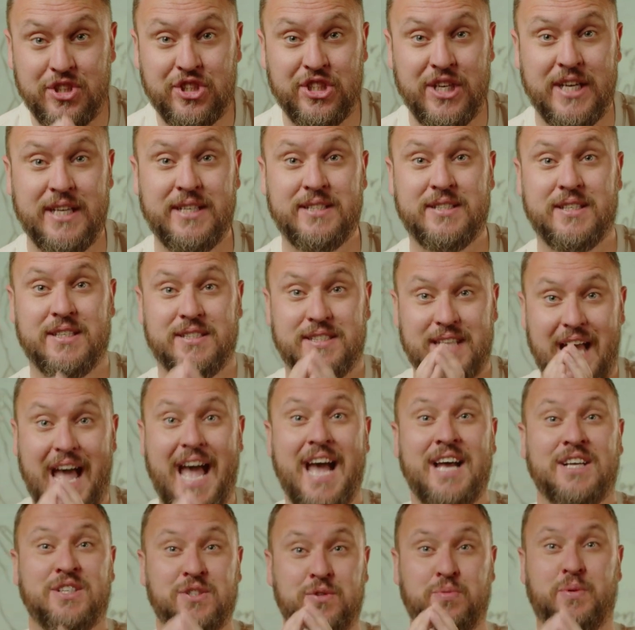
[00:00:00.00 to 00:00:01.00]
Jesus
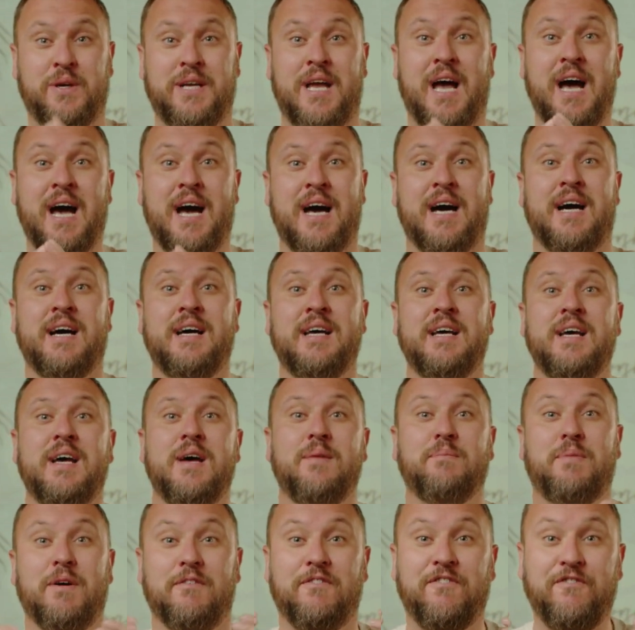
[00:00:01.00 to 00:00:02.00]
as we are,
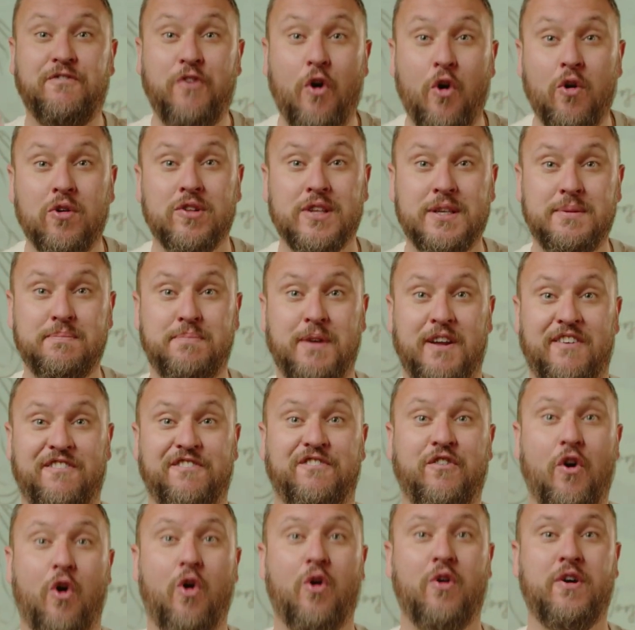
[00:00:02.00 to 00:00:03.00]
but falling
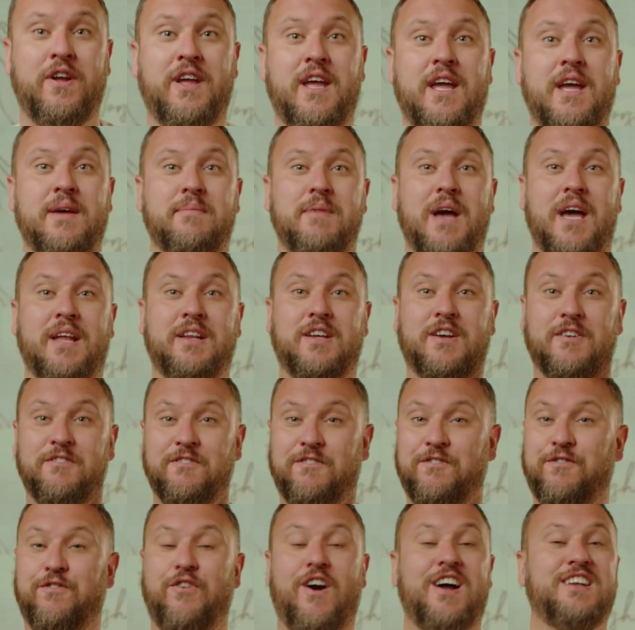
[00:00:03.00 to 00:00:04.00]
before him and
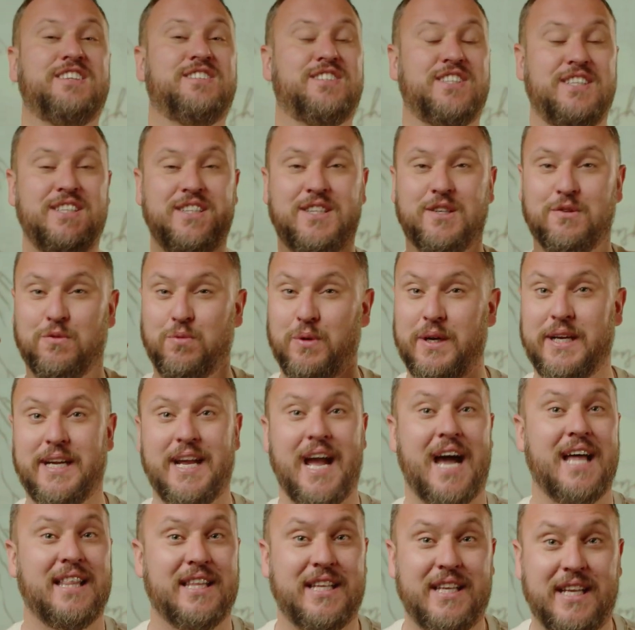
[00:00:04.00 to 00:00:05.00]
confronting the
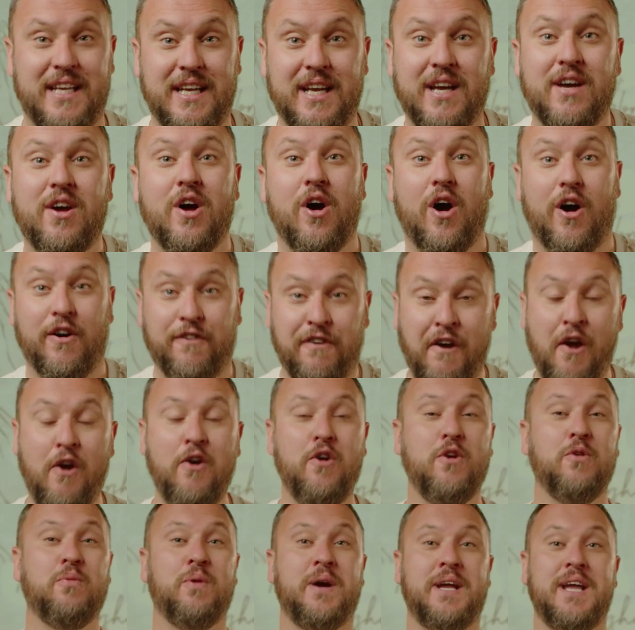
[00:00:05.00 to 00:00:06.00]
reality of
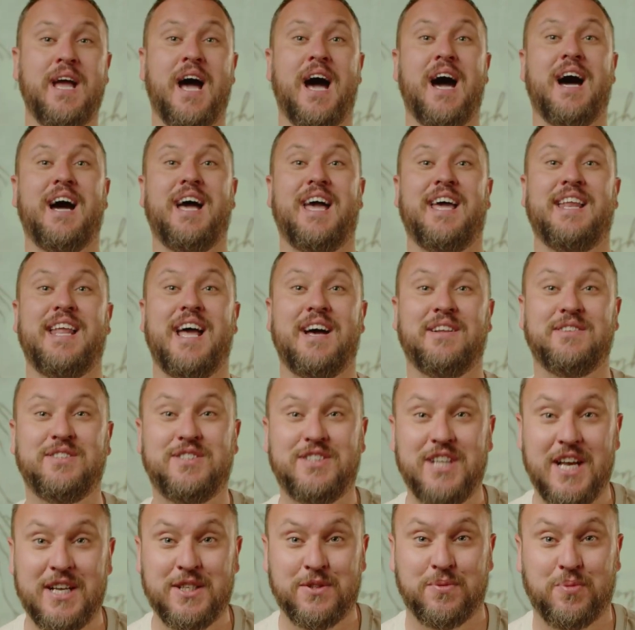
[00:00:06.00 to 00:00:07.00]
who we are and our
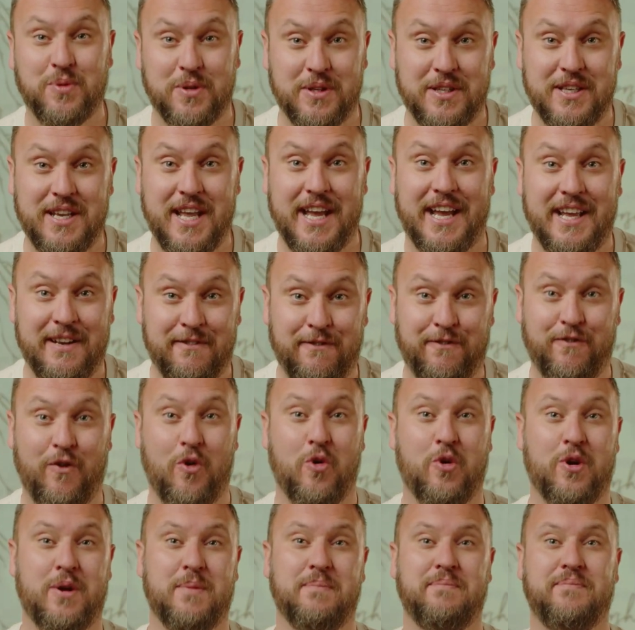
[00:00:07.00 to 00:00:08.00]
desperate need
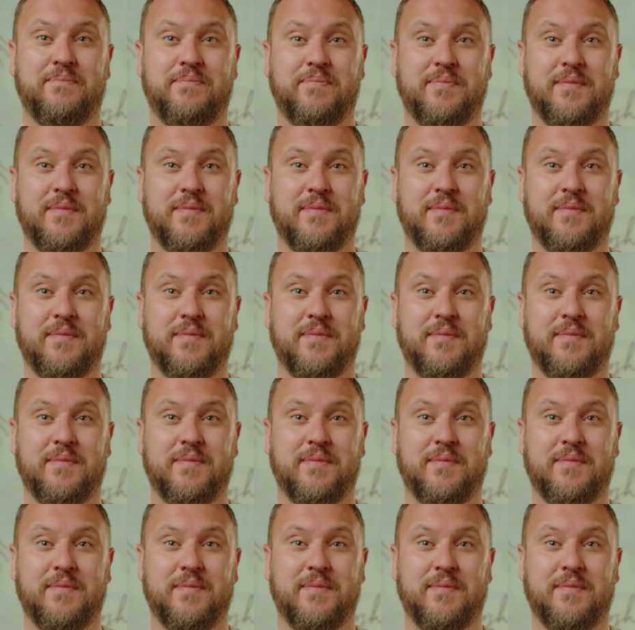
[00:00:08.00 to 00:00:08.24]
for him.